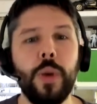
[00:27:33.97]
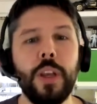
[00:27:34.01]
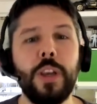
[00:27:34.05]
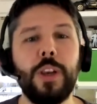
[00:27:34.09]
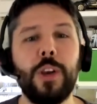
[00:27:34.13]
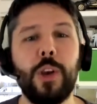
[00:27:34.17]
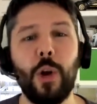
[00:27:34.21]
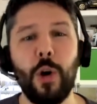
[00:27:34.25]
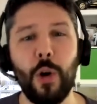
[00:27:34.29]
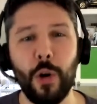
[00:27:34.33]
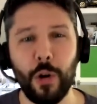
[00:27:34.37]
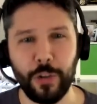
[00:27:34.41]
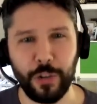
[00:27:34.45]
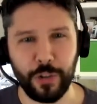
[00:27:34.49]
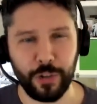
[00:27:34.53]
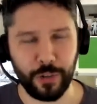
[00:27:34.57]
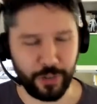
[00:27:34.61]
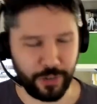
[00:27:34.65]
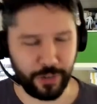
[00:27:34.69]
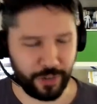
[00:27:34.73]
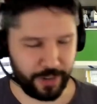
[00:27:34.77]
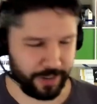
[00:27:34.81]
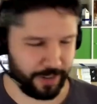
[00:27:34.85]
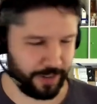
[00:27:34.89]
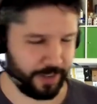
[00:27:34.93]

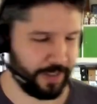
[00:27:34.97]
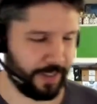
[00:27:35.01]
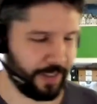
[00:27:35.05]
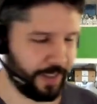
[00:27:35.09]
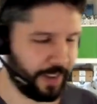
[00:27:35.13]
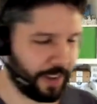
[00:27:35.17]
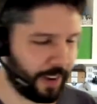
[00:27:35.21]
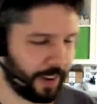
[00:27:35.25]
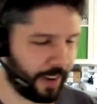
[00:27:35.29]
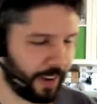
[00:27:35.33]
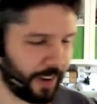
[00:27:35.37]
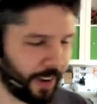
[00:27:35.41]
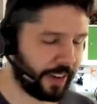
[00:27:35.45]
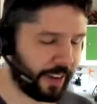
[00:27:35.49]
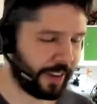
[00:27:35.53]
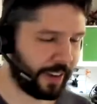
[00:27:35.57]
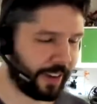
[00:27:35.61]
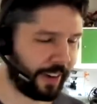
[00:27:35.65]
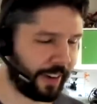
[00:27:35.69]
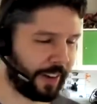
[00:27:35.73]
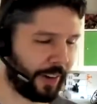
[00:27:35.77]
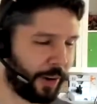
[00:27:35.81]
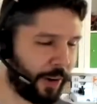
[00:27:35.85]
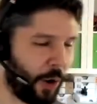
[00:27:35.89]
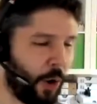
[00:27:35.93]
launched
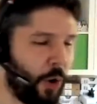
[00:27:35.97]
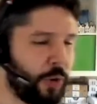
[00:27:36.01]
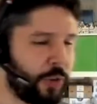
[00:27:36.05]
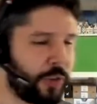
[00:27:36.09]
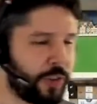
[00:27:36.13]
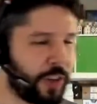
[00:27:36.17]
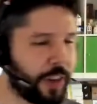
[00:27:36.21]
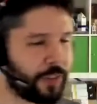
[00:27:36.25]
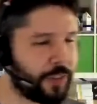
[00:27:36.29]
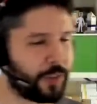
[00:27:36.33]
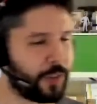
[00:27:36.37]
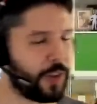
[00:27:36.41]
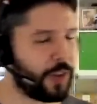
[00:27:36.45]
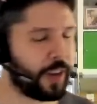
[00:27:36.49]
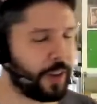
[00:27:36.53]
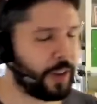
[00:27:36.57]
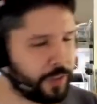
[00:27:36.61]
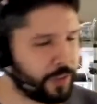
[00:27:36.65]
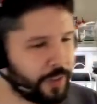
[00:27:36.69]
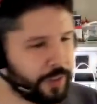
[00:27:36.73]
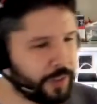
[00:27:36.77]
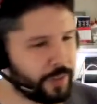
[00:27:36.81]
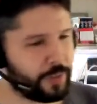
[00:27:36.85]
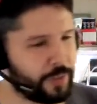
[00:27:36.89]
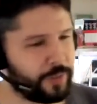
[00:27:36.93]
OCS
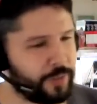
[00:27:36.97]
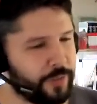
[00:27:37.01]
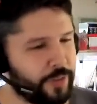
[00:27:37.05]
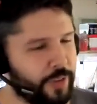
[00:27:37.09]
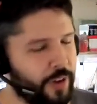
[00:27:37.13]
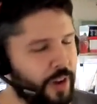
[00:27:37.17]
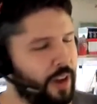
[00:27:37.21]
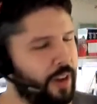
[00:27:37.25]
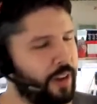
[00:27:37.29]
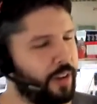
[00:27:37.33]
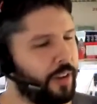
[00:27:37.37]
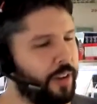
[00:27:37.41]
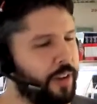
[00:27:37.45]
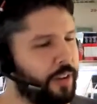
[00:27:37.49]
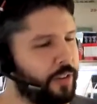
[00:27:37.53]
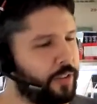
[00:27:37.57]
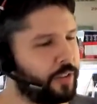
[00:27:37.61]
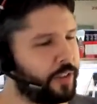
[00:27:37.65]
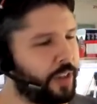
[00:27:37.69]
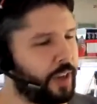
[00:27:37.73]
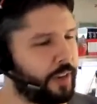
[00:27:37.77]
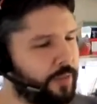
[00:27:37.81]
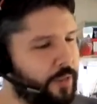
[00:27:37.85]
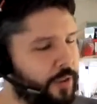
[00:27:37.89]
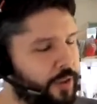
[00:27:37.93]

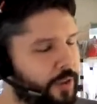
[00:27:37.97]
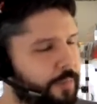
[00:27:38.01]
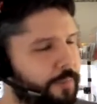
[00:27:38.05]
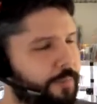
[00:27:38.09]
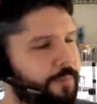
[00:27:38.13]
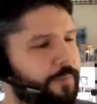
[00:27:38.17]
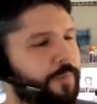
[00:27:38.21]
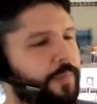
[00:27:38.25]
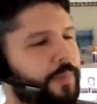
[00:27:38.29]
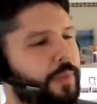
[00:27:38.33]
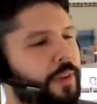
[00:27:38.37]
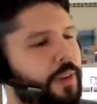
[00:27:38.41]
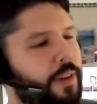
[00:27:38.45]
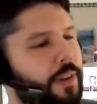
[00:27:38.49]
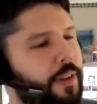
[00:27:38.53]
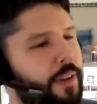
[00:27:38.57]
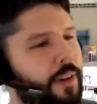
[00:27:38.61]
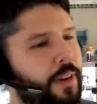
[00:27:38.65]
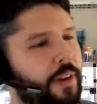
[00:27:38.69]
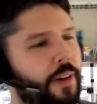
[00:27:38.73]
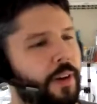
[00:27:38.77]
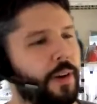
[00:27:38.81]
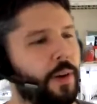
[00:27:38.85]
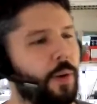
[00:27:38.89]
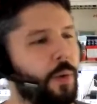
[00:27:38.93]
2007,
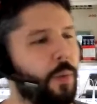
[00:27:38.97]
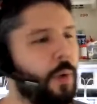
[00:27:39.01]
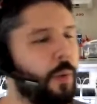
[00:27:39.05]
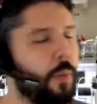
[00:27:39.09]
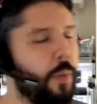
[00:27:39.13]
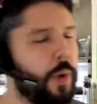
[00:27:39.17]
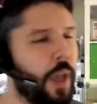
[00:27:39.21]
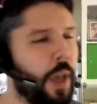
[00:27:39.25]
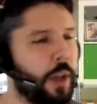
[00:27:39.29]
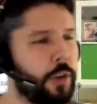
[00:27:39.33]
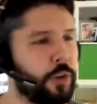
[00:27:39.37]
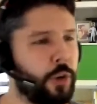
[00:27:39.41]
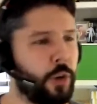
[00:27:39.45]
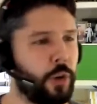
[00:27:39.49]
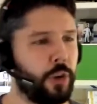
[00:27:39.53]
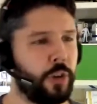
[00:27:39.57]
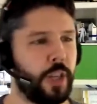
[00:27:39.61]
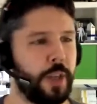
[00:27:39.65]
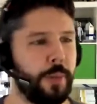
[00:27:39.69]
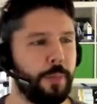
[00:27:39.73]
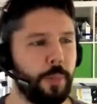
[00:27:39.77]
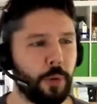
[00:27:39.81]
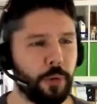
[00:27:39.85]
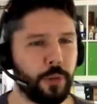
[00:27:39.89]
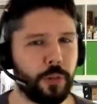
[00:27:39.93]
when we had
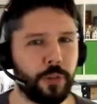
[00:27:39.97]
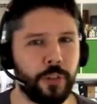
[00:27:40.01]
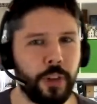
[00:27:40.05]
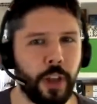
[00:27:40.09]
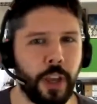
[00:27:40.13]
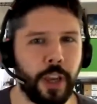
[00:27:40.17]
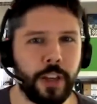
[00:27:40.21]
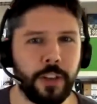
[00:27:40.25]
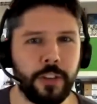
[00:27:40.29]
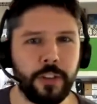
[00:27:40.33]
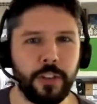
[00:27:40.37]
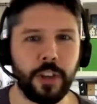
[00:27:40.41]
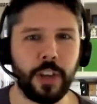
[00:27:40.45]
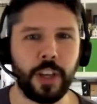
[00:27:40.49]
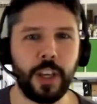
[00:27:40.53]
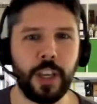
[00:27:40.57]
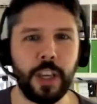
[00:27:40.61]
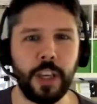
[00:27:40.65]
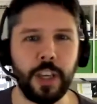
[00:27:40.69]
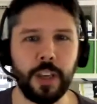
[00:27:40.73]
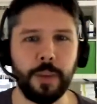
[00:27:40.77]
Gurdeep on stage,